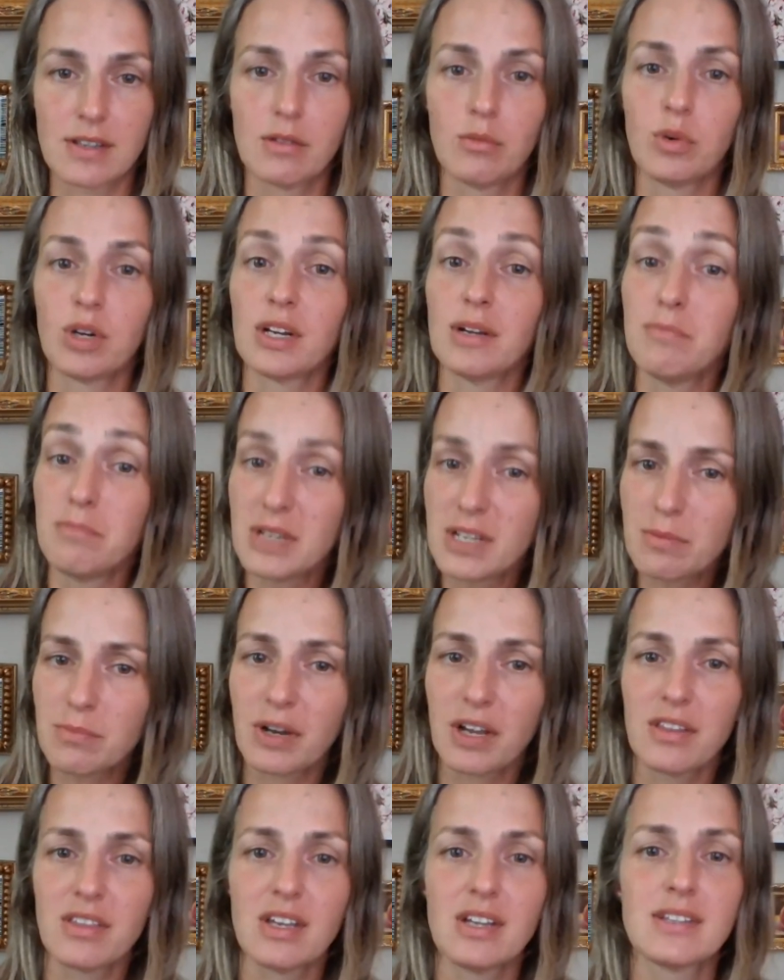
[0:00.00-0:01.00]
And what I mean
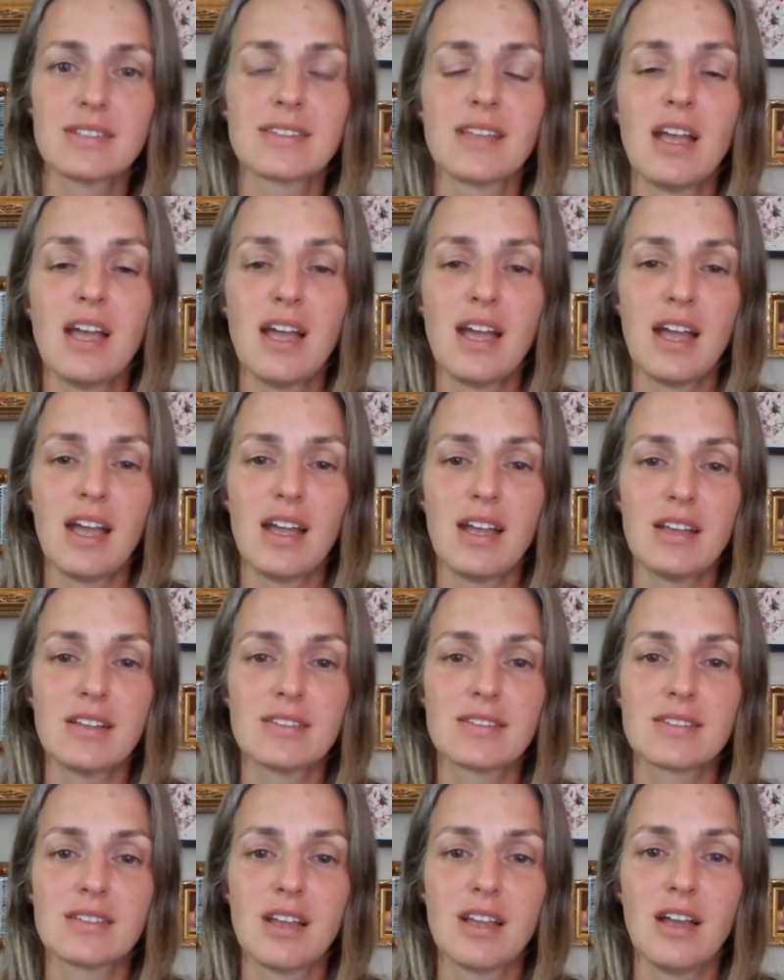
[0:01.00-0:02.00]
by this
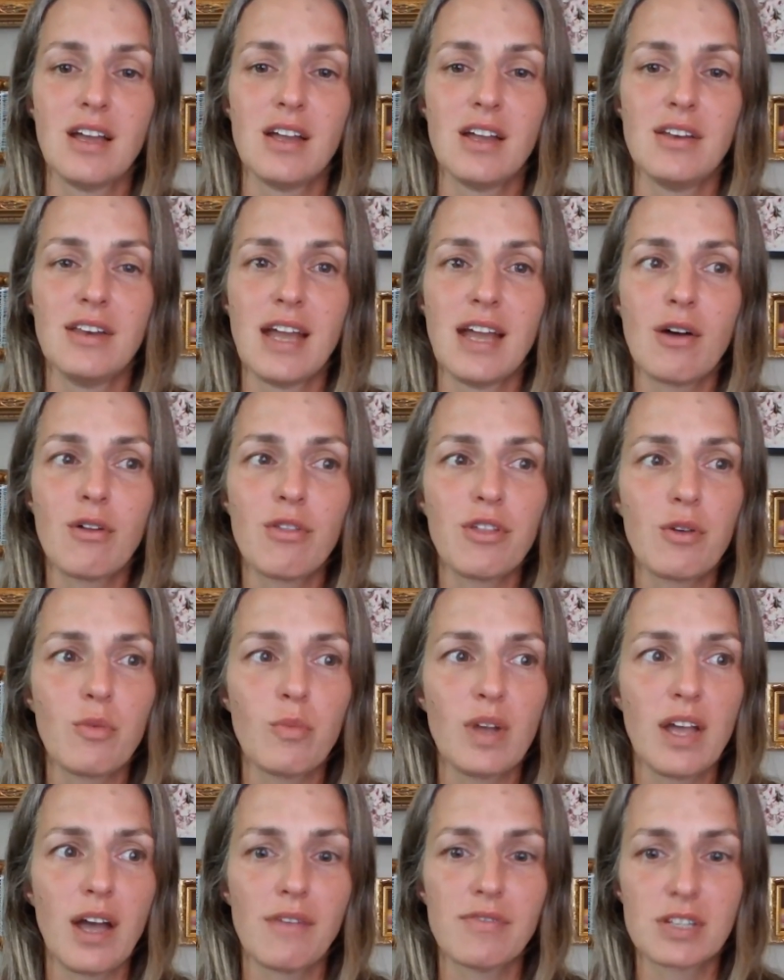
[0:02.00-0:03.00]
is now that
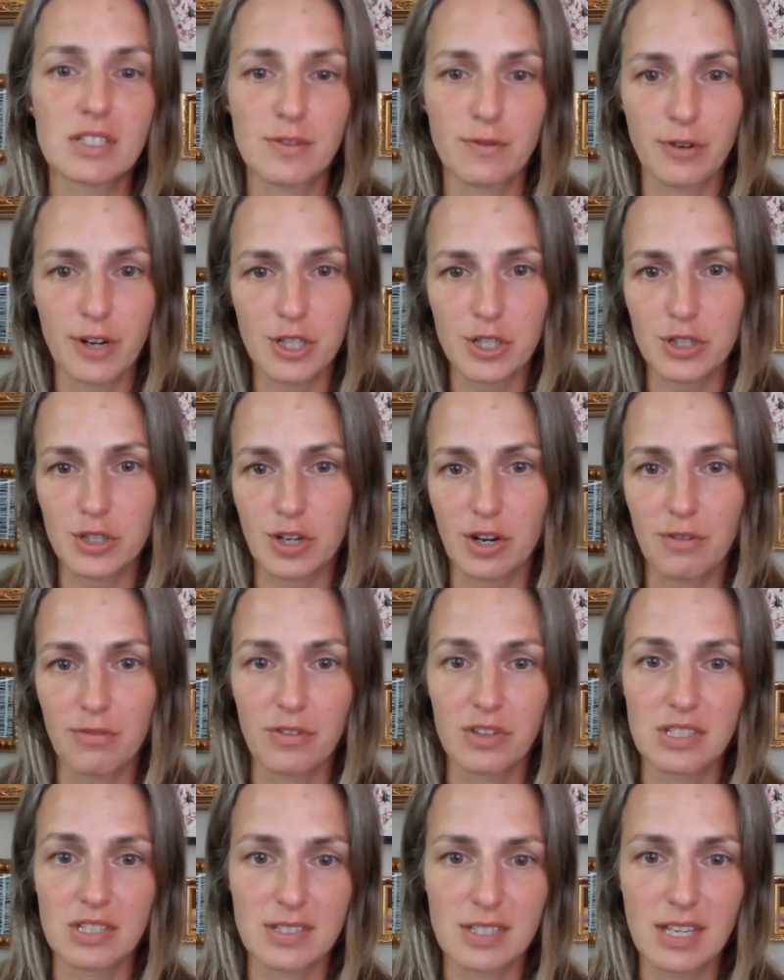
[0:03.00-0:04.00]
we have this fresh start
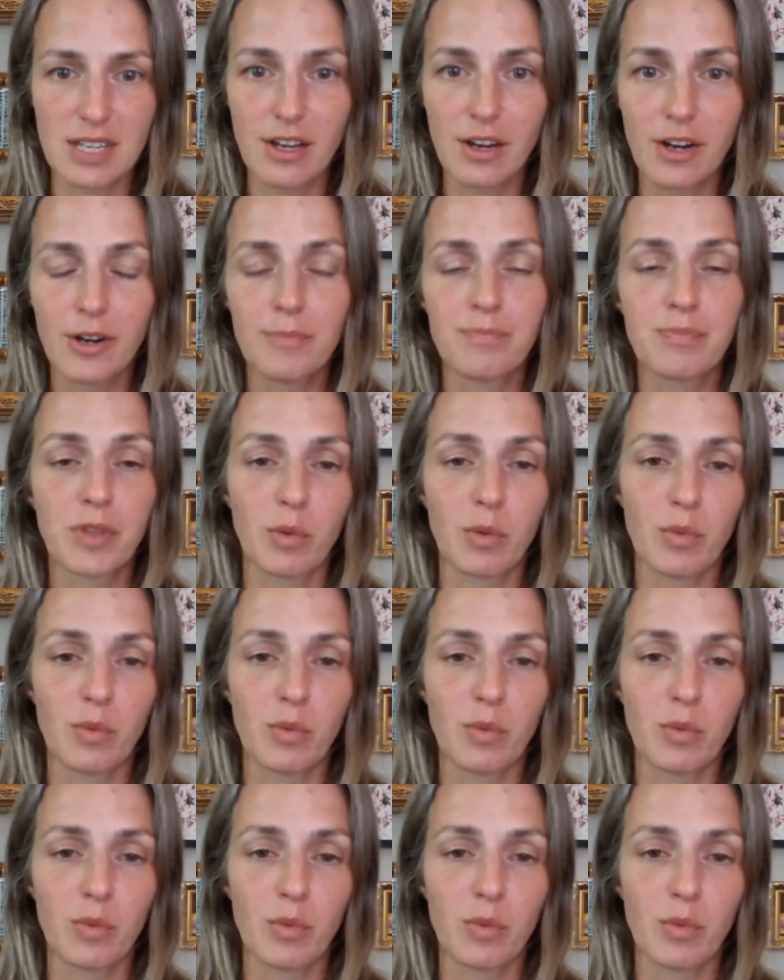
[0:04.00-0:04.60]
for this year,